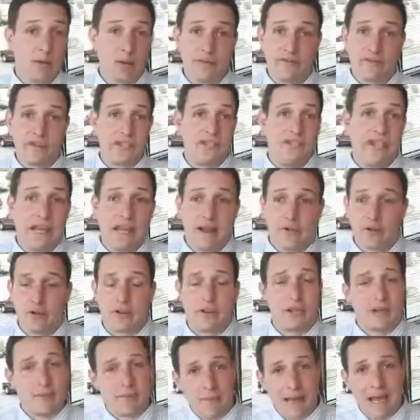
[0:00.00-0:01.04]
We've seen
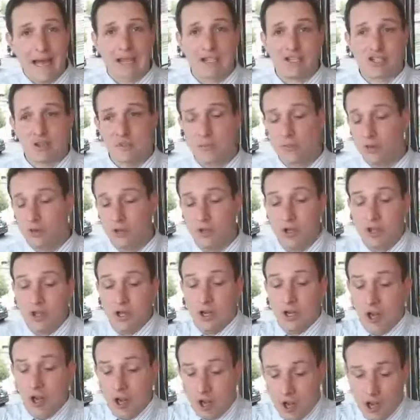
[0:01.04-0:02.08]
everything imaginable
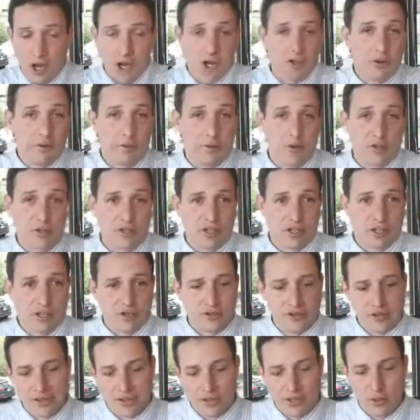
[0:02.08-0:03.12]
on the purchase
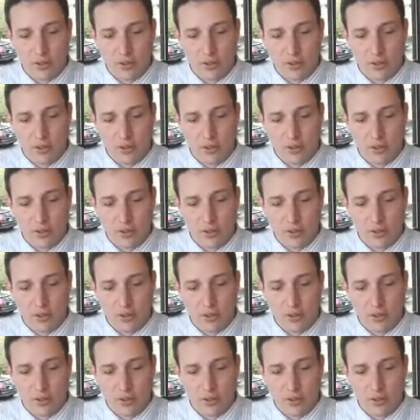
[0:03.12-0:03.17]
contract.